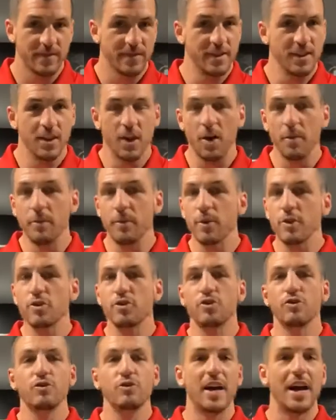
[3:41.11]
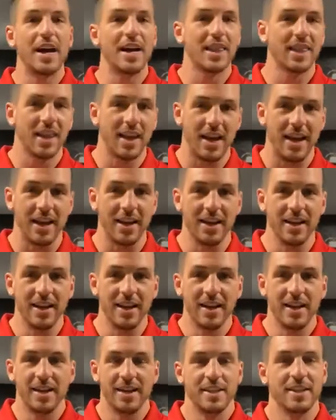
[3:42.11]
Numbers do not lie.
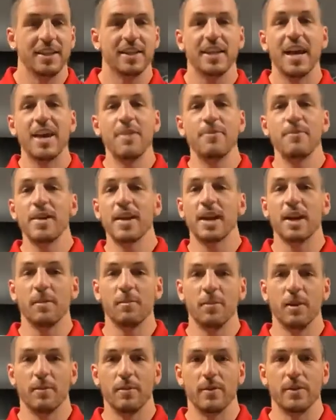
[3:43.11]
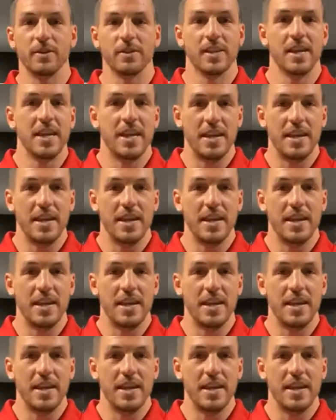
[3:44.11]
You can't make up numbers.